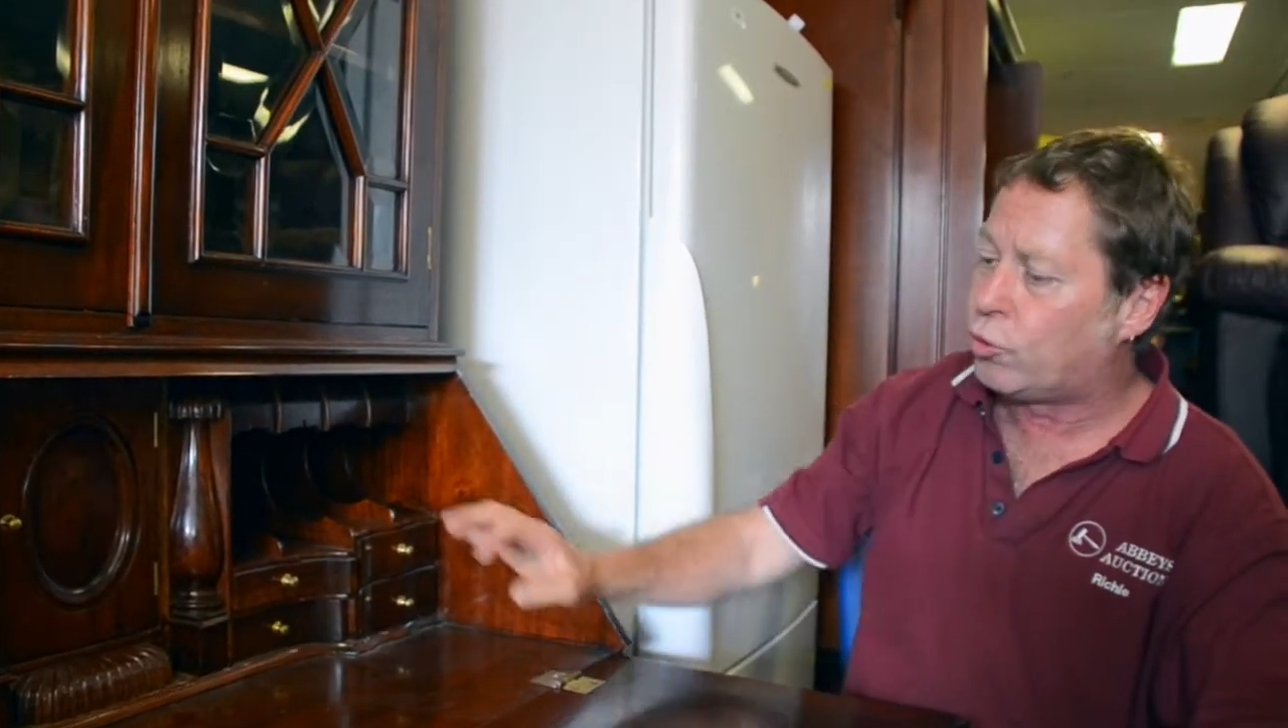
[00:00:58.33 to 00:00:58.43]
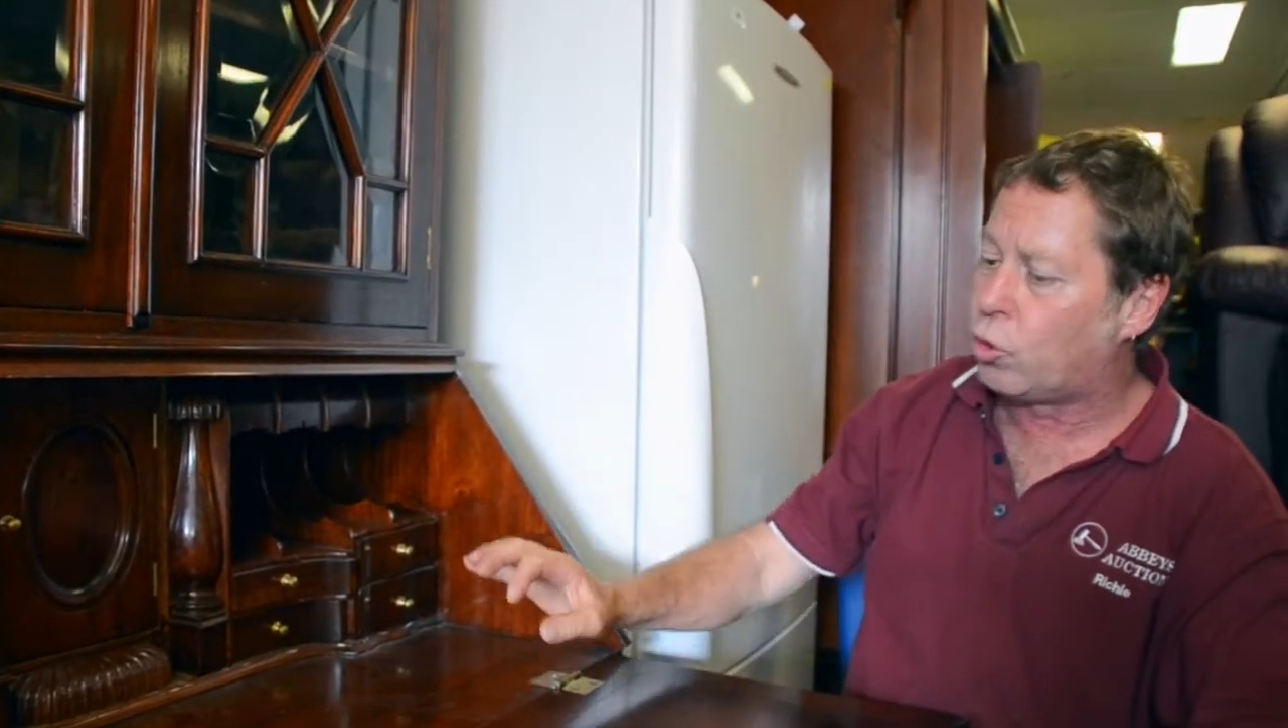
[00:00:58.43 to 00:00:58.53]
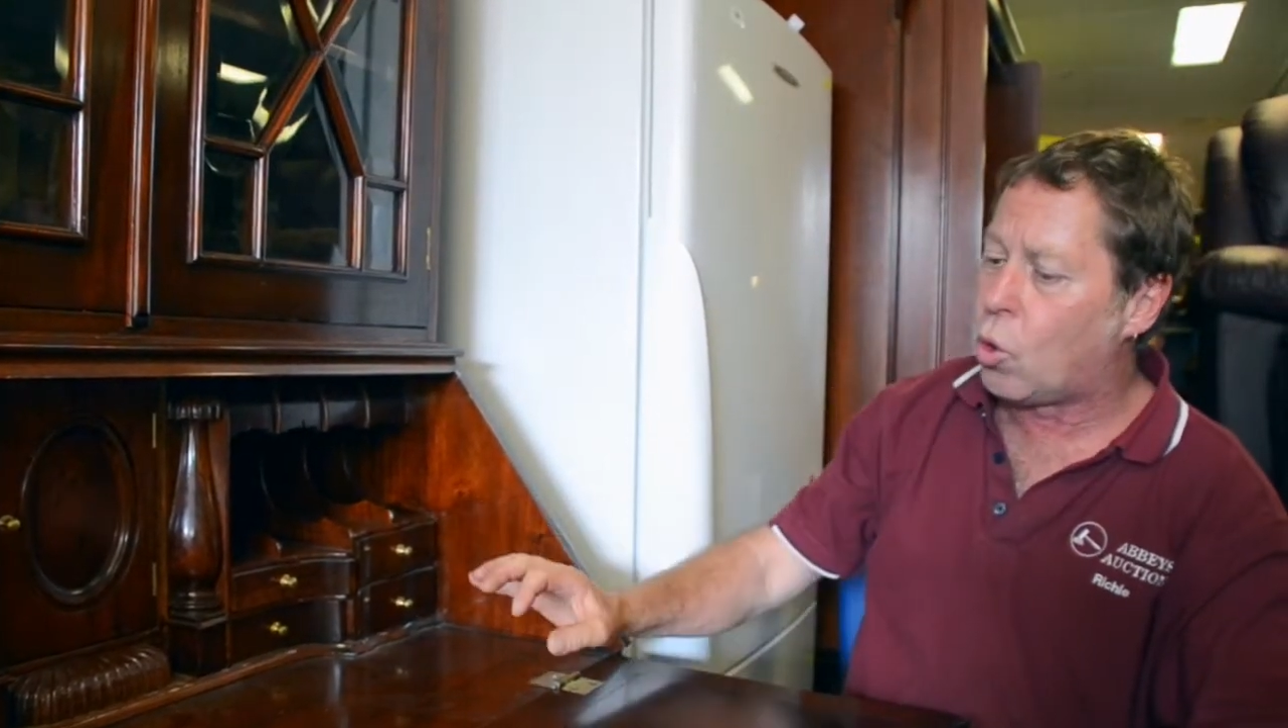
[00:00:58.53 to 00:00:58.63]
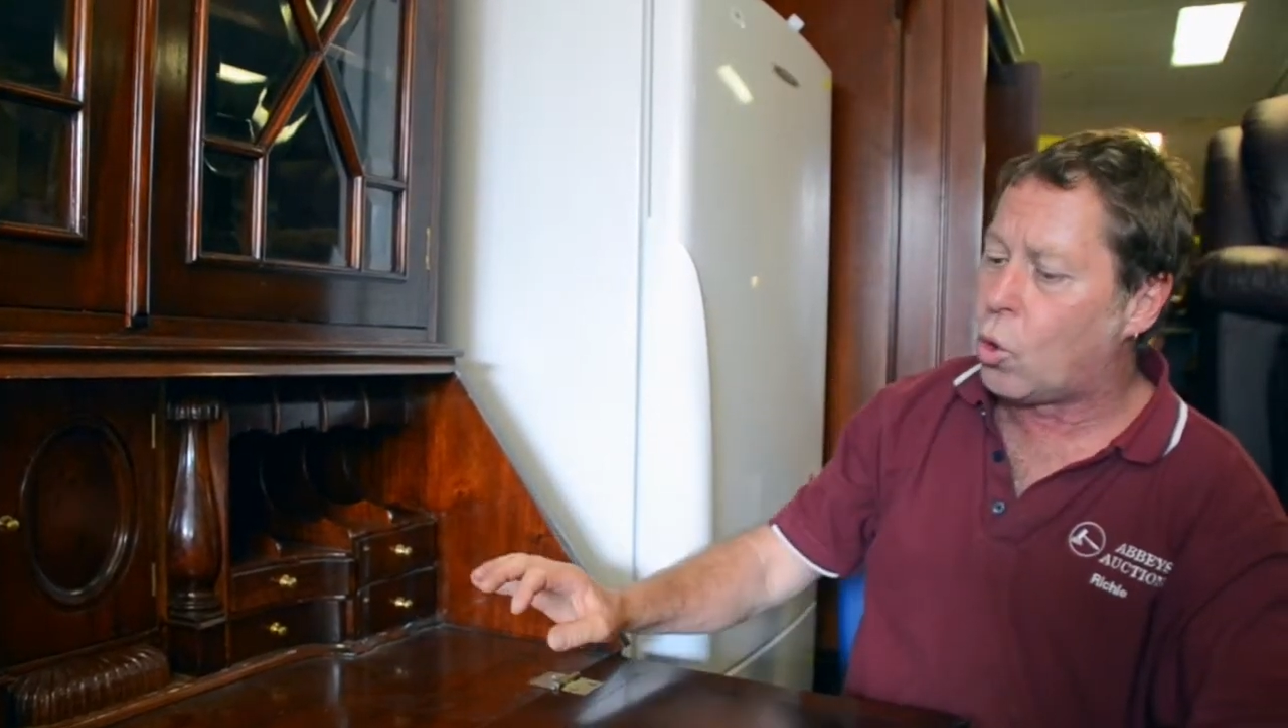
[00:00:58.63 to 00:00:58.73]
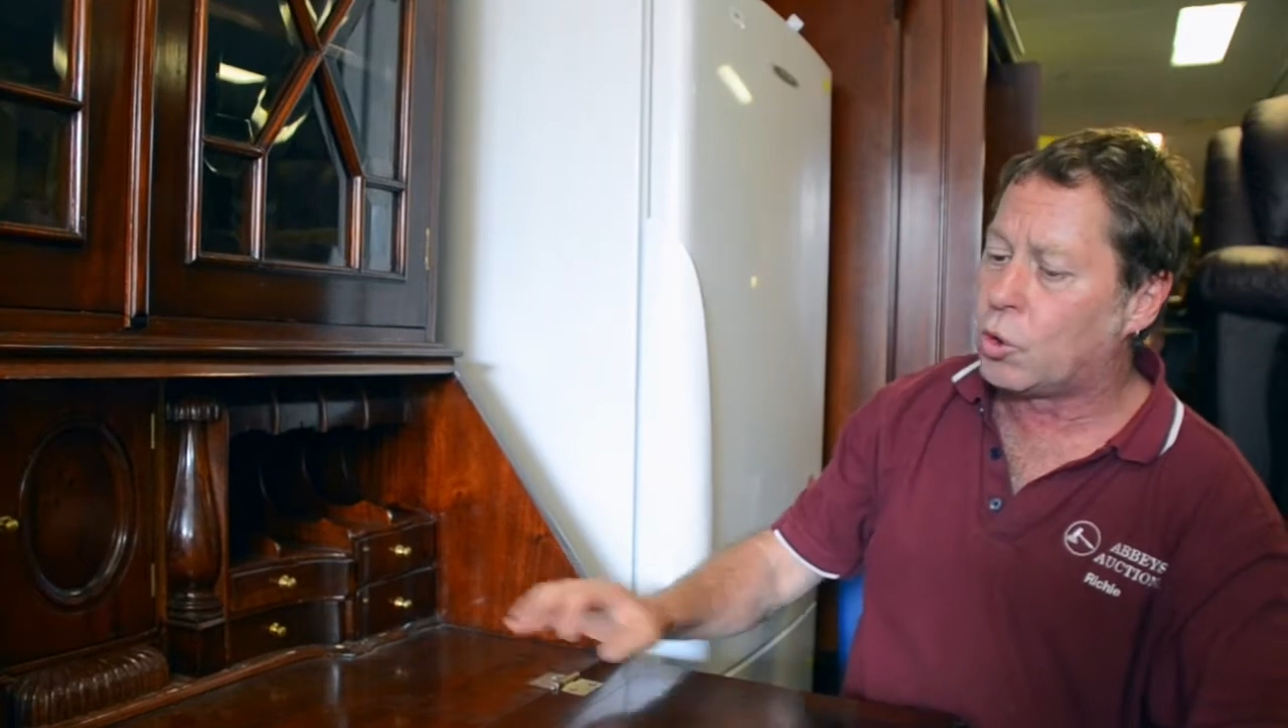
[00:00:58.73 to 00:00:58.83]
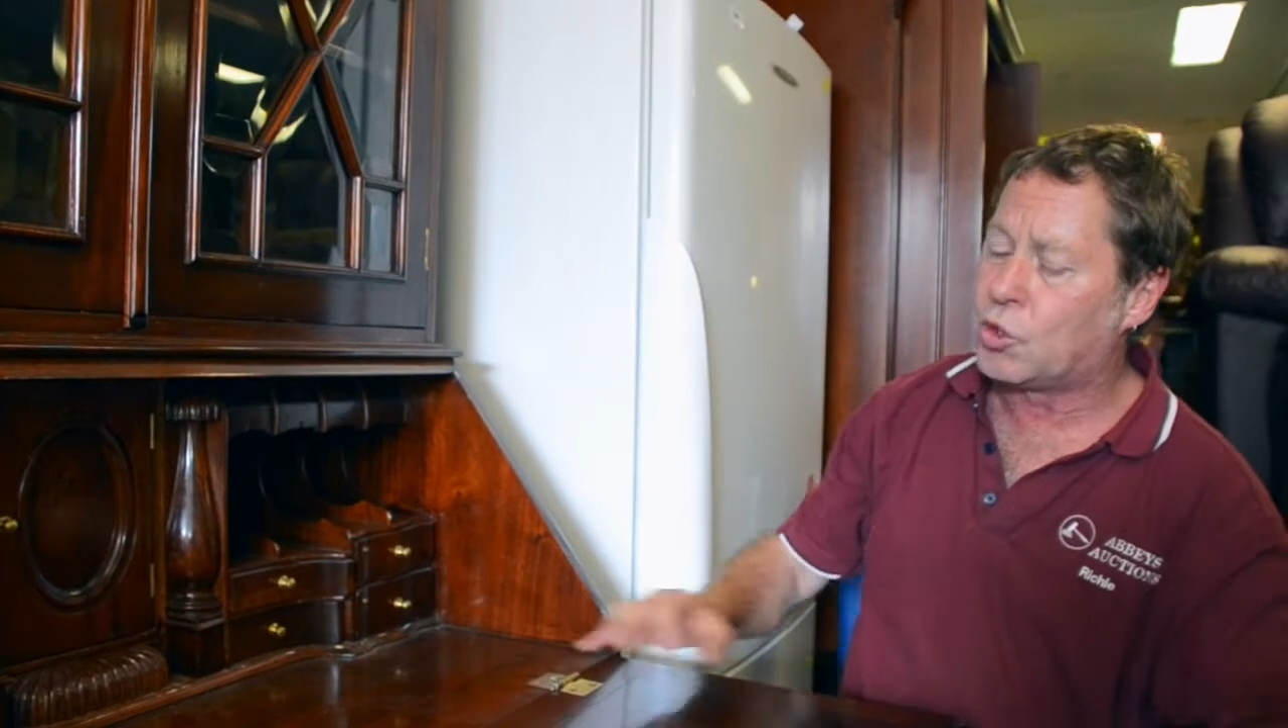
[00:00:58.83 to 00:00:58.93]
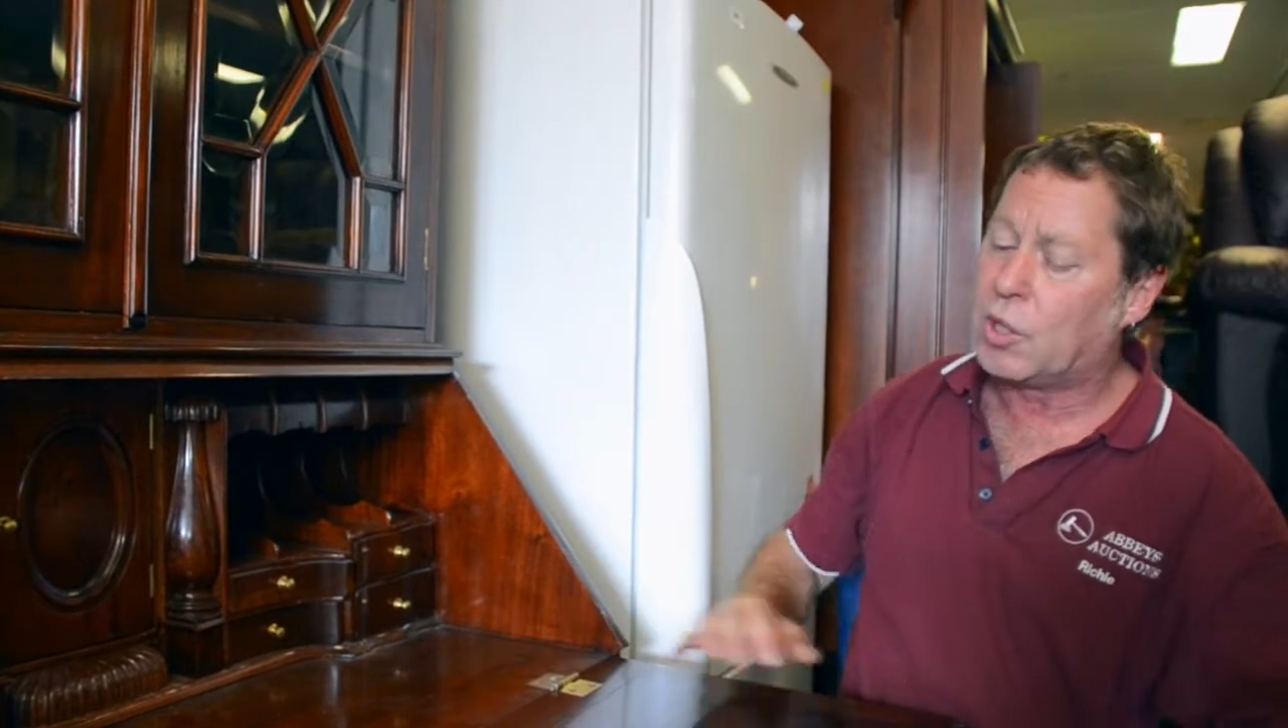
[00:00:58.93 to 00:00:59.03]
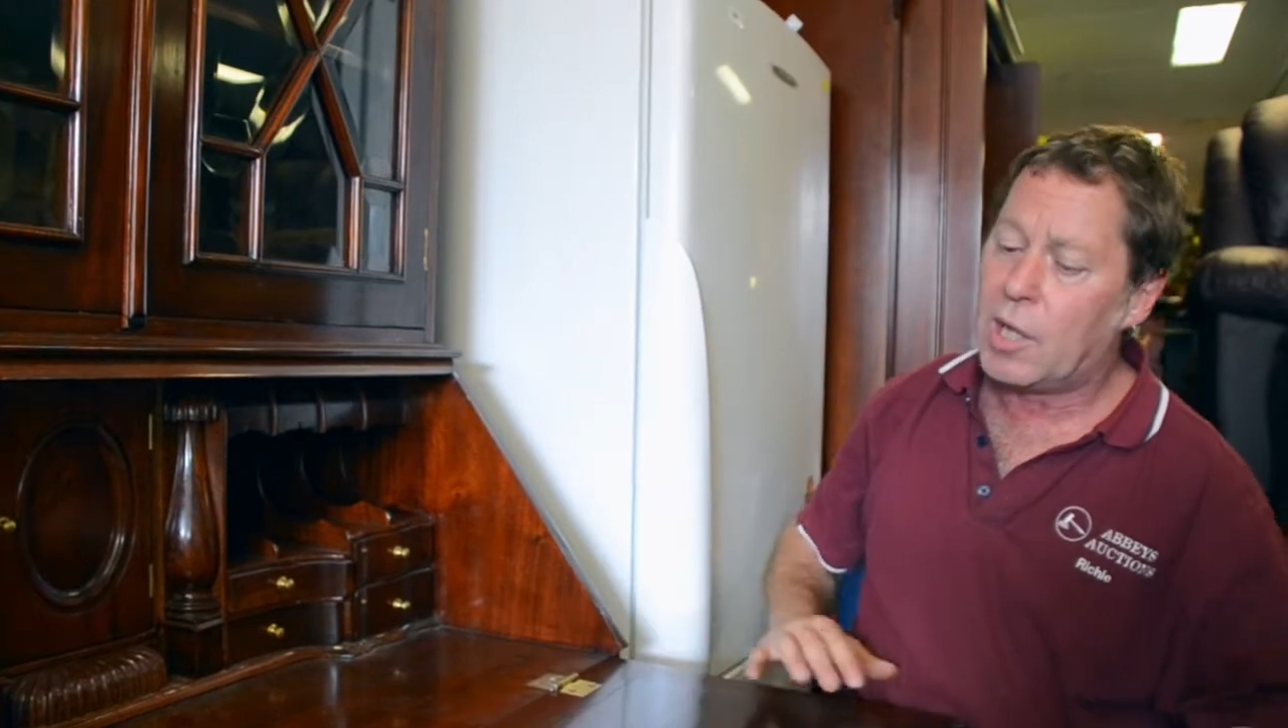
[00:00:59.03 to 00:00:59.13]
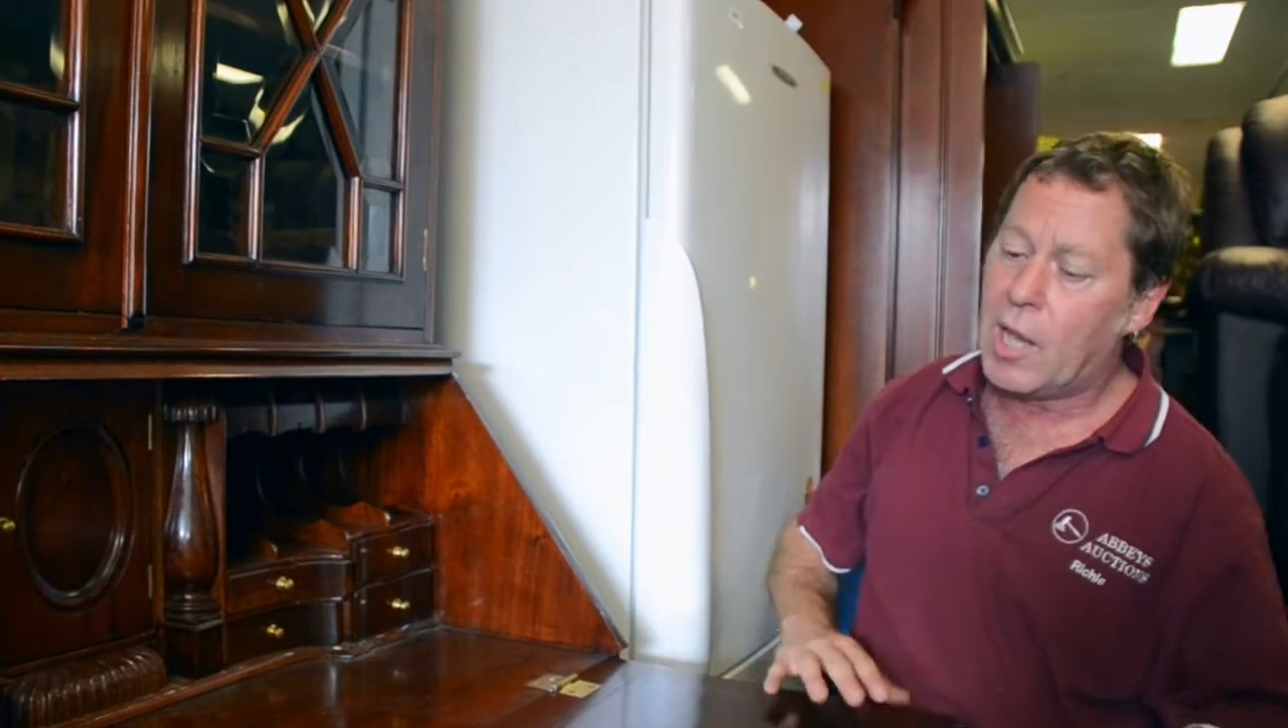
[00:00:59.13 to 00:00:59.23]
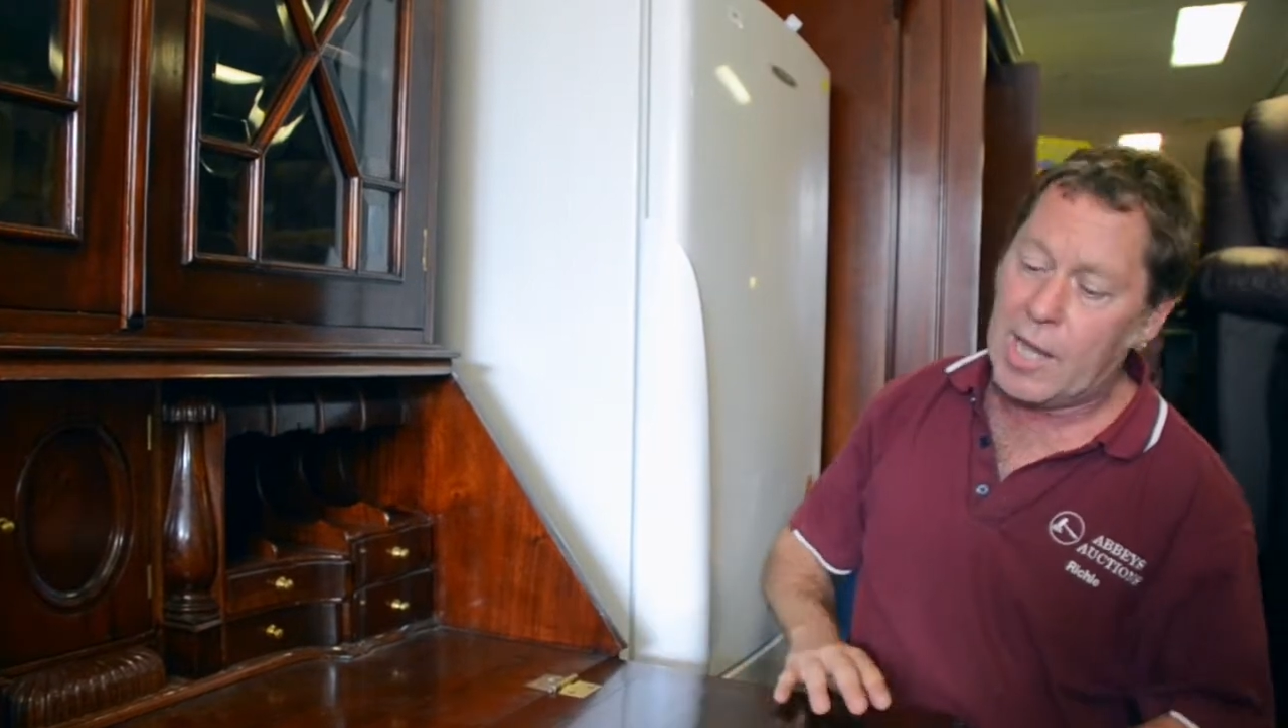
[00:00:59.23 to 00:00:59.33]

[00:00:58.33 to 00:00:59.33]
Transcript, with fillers: drawers,